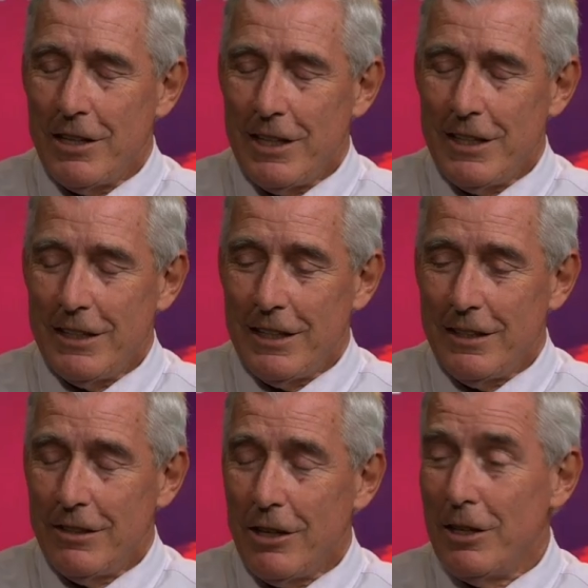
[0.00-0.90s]

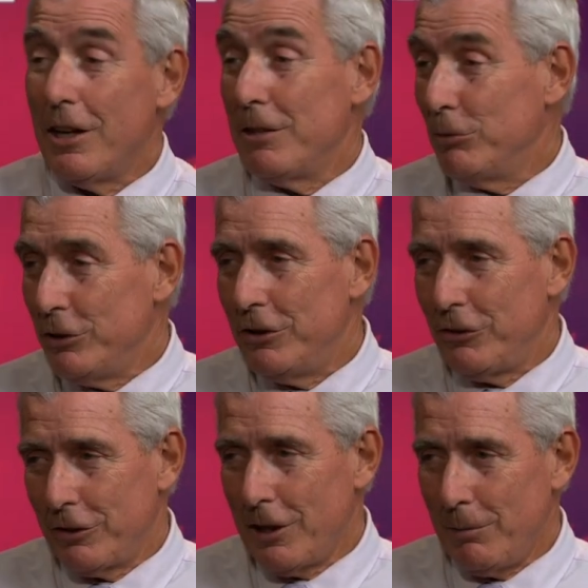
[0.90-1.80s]
I would
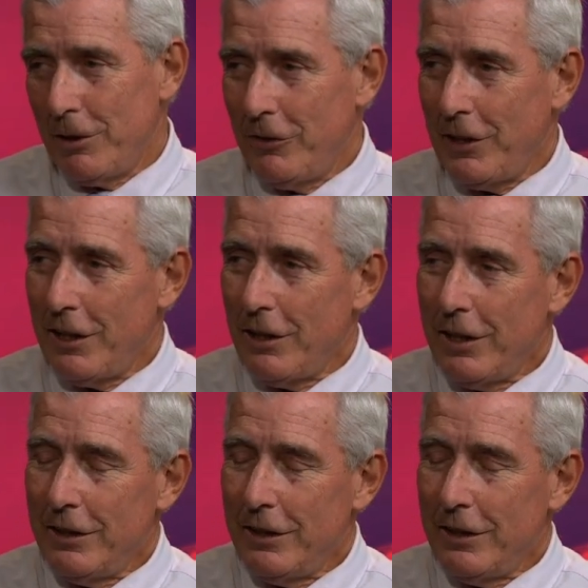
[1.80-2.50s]
describe it as that.